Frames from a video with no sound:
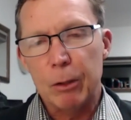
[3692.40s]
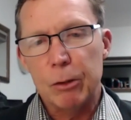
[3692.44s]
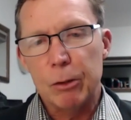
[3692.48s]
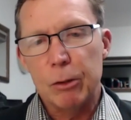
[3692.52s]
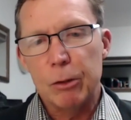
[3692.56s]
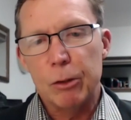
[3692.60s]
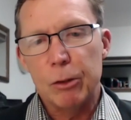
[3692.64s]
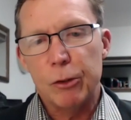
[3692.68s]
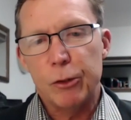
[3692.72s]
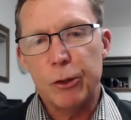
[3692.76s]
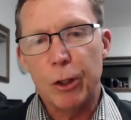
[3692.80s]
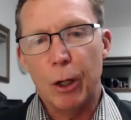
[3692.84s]

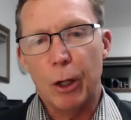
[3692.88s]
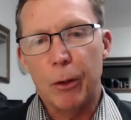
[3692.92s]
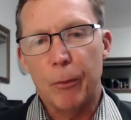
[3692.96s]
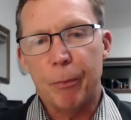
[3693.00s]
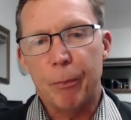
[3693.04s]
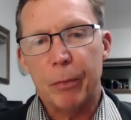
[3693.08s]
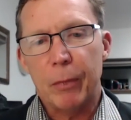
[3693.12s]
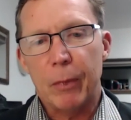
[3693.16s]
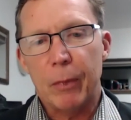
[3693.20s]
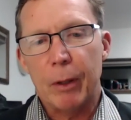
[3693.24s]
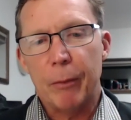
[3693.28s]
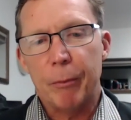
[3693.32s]
So
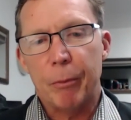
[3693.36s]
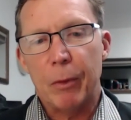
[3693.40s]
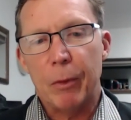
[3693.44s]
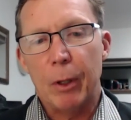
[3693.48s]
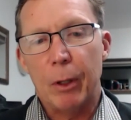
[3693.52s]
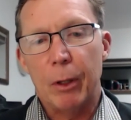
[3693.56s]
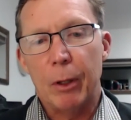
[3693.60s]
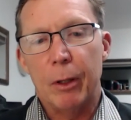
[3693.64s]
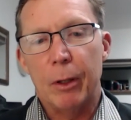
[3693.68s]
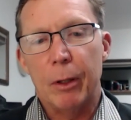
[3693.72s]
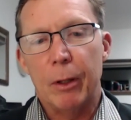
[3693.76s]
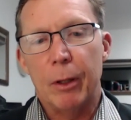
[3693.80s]

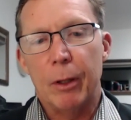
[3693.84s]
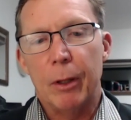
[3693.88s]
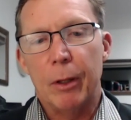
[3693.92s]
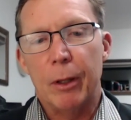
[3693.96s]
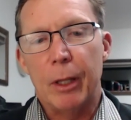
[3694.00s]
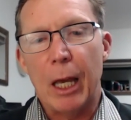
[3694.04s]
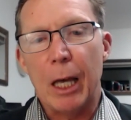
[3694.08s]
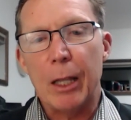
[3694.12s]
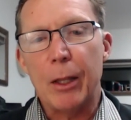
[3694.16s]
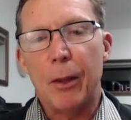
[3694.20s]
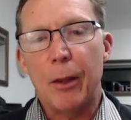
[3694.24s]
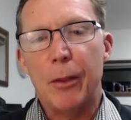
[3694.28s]
the
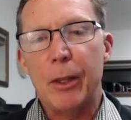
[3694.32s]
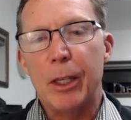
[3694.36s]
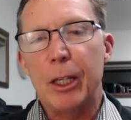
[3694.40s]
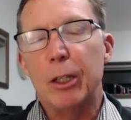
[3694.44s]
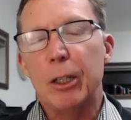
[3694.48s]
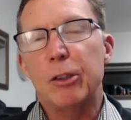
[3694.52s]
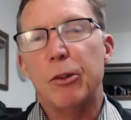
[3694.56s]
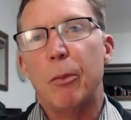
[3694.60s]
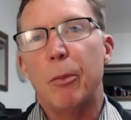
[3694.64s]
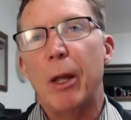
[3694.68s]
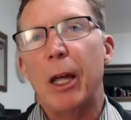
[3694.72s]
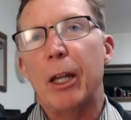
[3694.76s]
other thing is
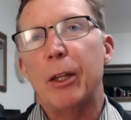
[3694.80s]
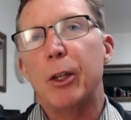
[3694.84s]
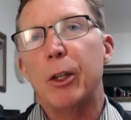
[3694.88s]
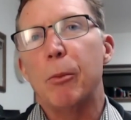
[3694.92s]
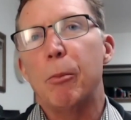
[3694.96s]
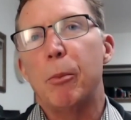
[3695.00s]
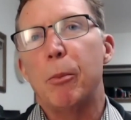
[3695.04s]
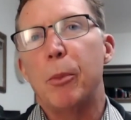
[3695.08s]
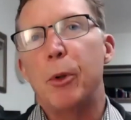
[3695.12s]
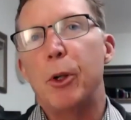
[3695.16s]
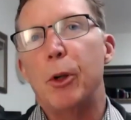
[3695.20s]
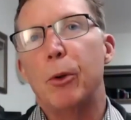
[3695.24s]
about the
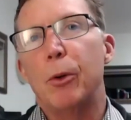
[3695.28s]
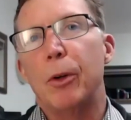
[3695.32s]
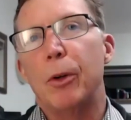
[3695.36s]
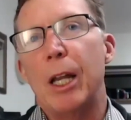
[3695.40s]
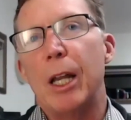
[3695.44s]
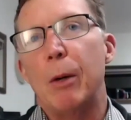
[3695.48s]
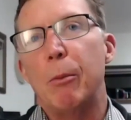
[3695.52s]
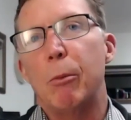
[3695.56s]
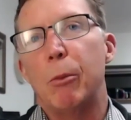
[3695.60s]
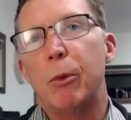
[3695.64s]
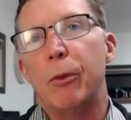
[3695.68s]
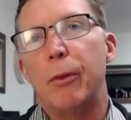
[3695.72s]
pure
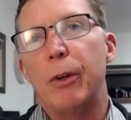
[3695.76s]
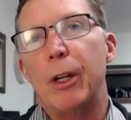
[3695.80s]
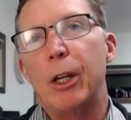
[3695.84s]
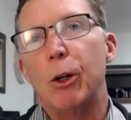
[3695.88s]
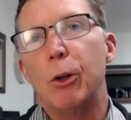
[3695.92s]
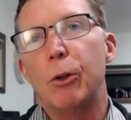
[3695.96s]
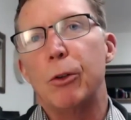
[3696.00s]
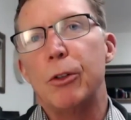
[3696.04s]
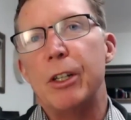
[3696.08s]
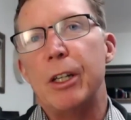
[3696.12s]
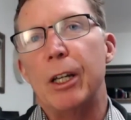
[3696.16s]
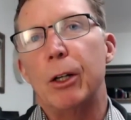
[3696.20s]
number of an
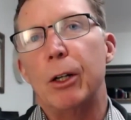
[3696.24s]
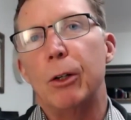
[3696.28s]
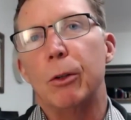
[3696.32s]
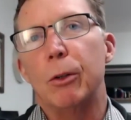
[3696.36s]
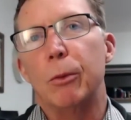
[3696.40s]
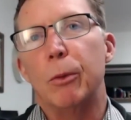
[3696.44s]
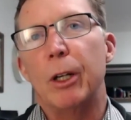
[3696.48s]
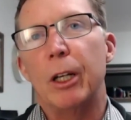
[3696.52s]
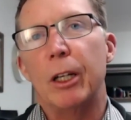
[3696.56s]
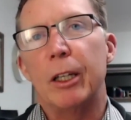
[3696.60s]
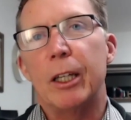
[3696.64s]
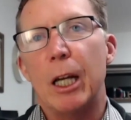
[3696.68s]
LDL.
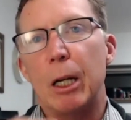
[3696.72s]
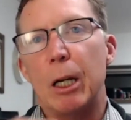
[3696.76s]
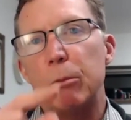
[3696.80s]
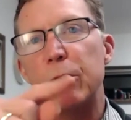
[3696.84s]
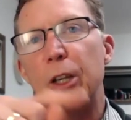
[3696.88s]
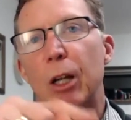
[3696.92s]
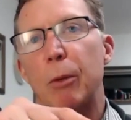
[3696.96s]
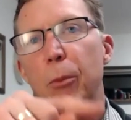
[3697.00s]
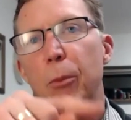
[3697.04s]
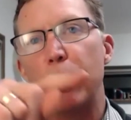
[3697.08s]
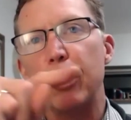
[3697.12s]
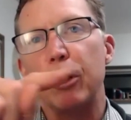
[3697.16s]
When it comes
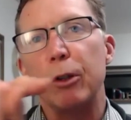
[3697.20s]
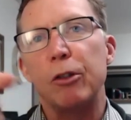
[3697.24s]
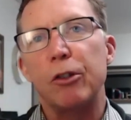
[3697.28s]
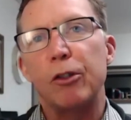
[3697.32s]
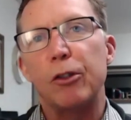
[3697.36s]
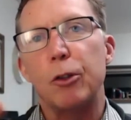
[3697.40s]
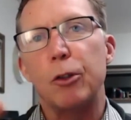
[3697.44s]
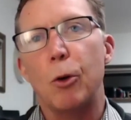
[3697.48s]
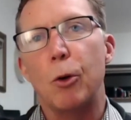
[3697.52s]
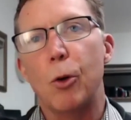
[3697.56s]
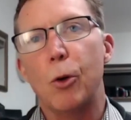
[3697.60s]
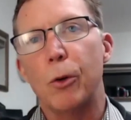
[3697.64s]
up on a
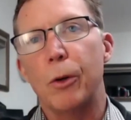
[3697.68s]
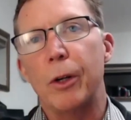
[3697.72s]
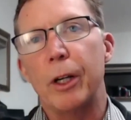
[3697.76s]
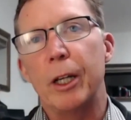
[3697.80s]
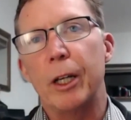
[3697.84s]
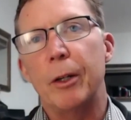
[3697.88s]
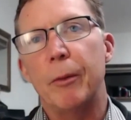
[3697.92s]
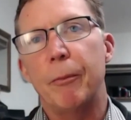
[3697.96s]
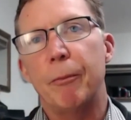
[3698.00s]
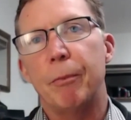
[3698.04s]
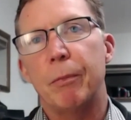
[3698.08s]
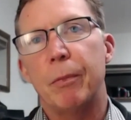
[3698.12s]
scoring,
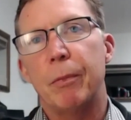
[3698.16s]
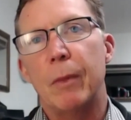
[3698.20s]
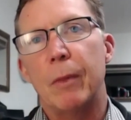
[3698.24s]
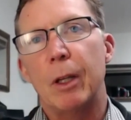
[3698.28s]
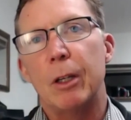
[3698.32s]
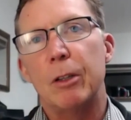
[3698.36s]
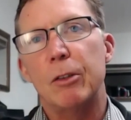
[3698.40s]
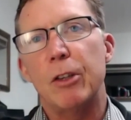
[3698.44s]
it's